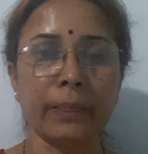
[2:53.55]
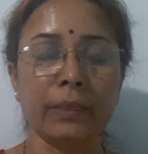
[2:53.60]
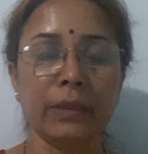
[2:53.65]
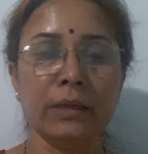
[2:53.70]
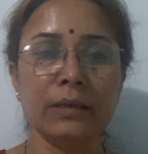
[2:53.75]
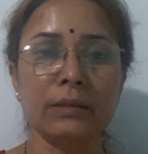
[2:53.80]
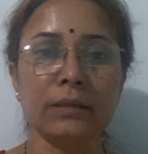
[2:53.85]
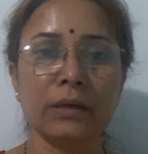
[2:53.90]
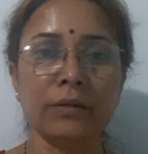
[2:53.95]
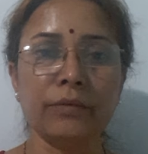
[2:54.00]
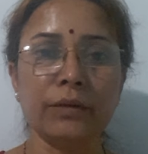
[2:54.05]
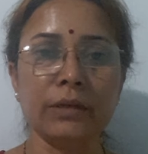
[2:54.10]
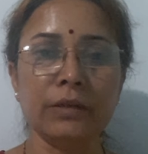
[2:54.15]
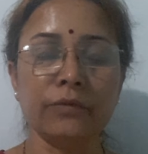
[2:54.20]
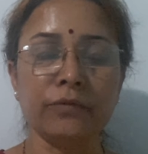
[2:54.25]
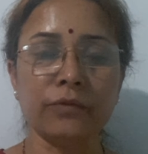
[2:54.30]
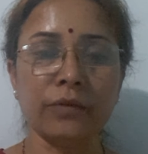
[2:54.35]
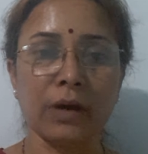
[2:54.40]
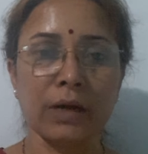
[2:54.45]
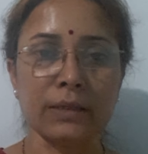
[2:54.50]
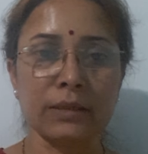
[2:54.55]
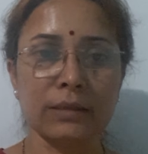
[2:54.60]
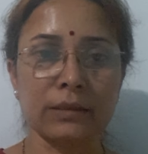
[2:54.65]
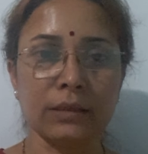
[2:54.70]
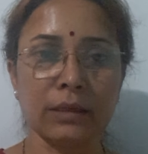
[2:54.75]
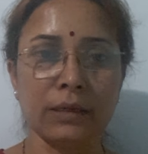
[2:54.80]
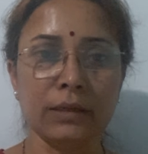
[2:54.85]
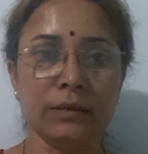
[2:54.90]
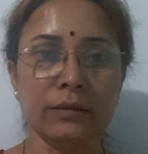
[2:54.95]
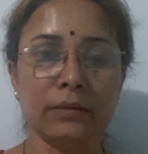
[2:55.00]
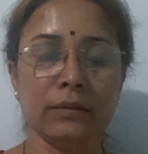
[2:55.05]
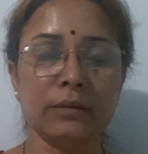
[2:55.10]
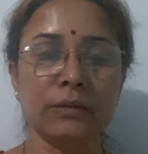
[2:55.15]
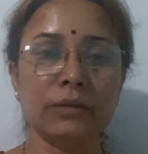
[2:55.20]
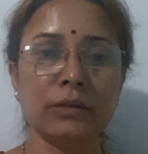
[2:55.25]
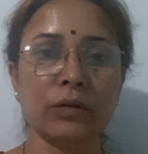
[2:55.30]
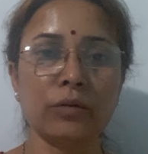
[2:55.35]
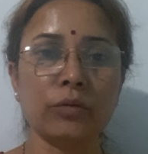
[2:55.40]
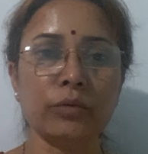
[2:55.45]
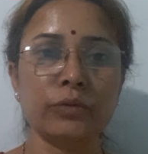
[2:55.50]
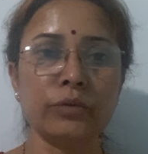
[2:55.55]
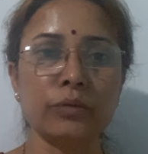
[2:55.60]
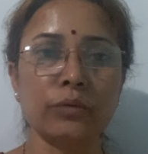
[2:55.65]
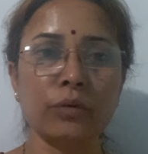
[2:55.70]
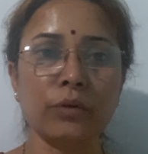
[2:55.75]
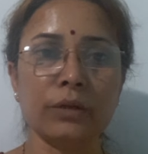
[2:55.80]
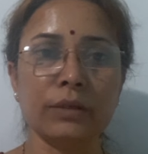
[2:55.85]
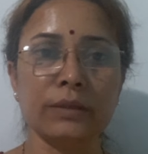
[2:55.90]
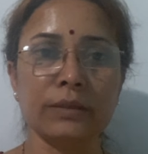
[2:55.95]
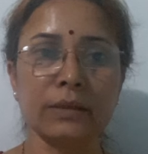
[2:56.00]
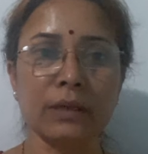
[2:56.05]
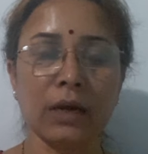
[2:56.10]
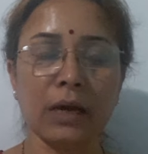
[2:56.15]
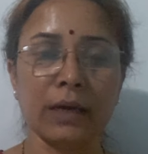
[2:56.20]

These are very fast dyes. These are also called as